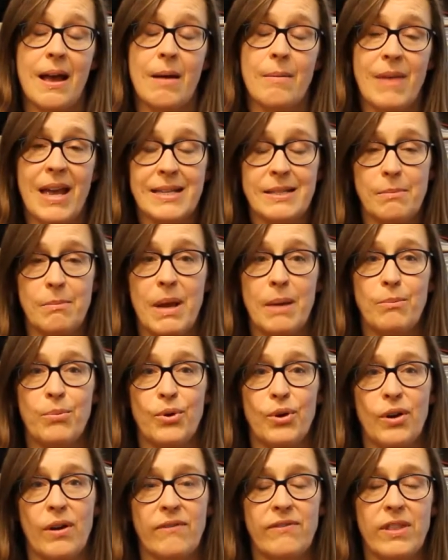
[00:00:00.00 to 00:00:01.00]
as a
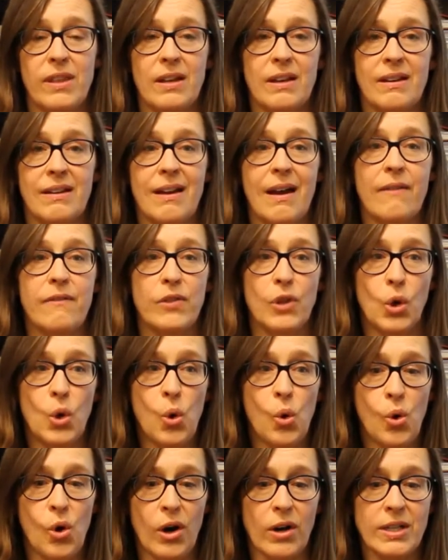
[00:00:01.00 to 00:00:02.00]
member of the
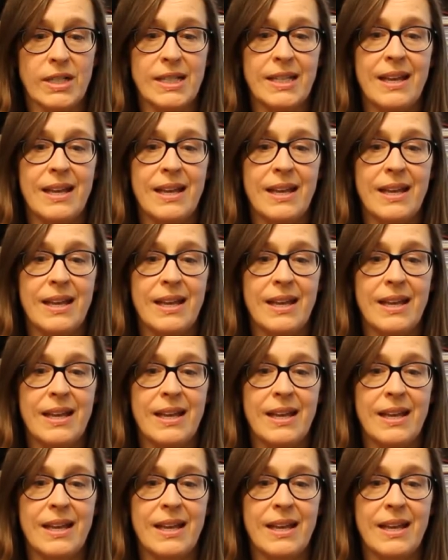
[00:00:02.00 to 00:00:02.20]
court.